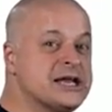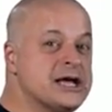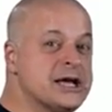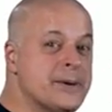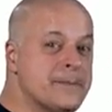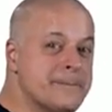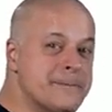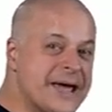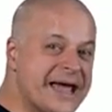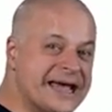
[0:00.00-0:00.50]

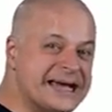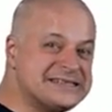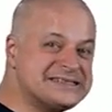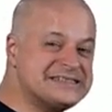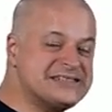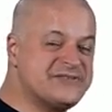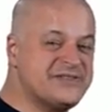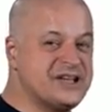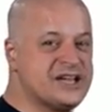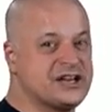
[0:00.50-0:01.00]

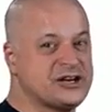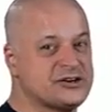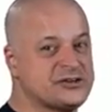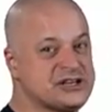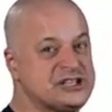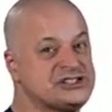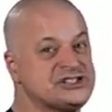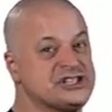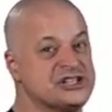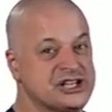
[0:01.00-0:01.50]
Massive
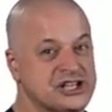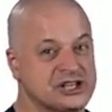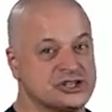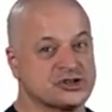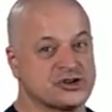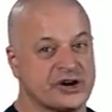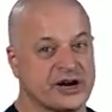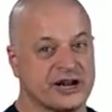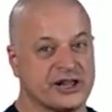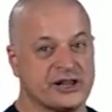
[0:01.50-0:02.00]
increase in
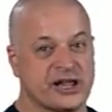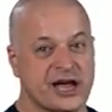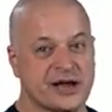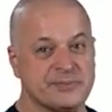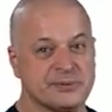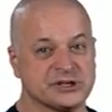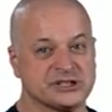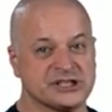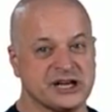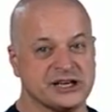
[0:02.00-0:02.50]
intracranial
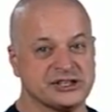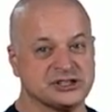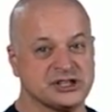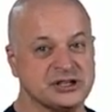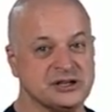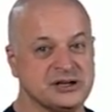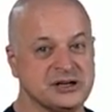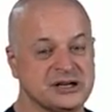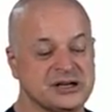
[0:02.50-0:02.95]
hypertension,